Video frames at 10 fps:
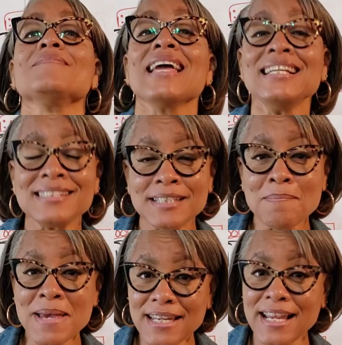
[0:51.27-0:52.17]
It's the
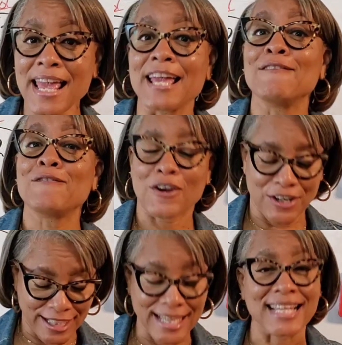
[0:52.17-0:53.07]
minute hand. Very
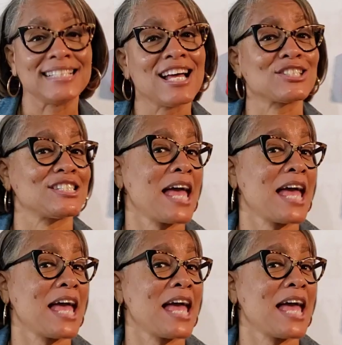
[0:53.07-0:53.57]
good. It tells us